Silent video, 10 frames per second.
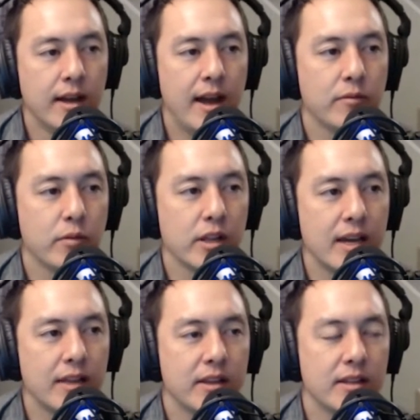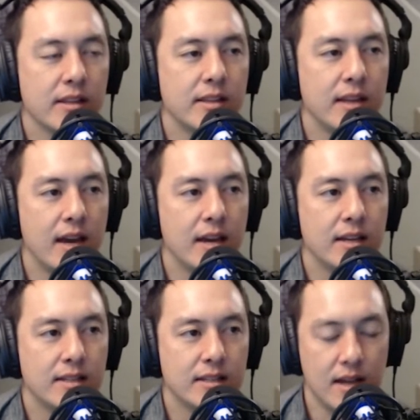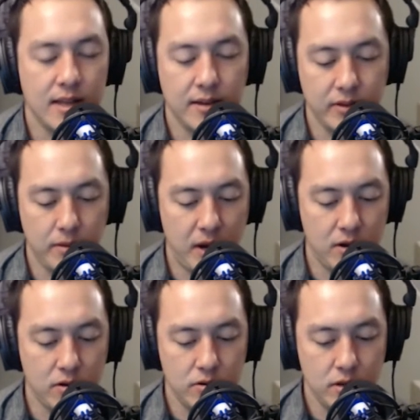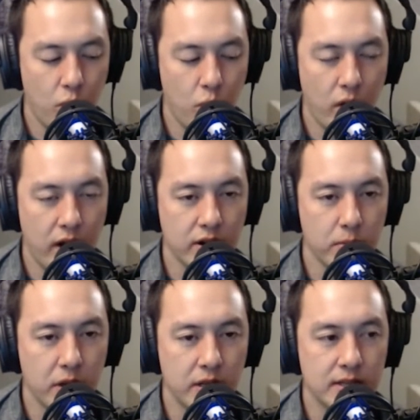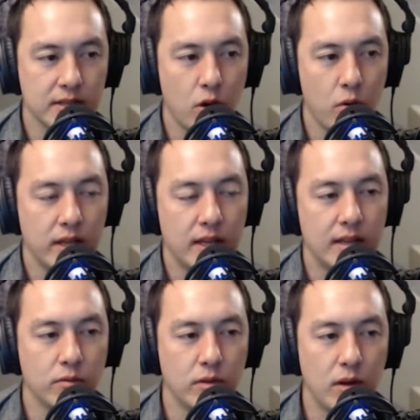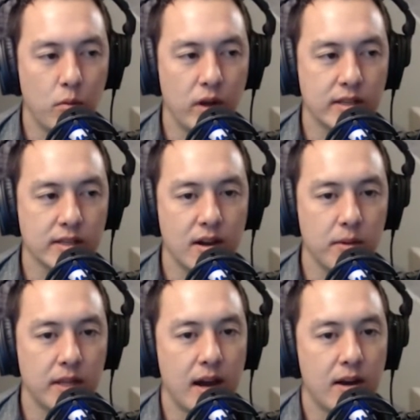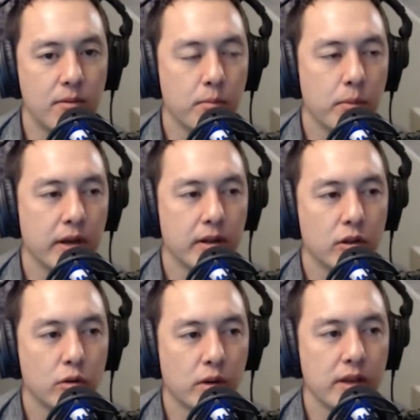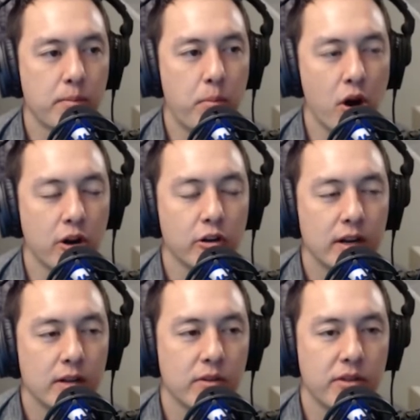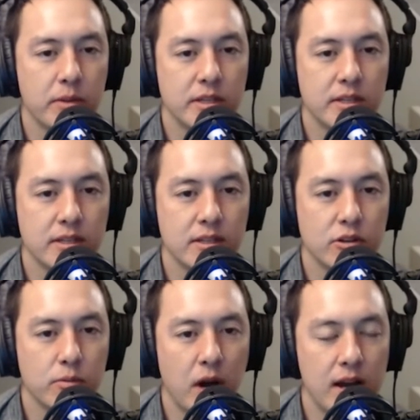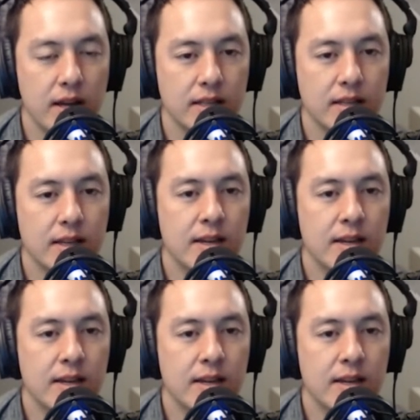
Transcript: And really, at the end of the day, it's not even about where your money is going in and when it's coming out, but you're really partnering with the businesses you're buying.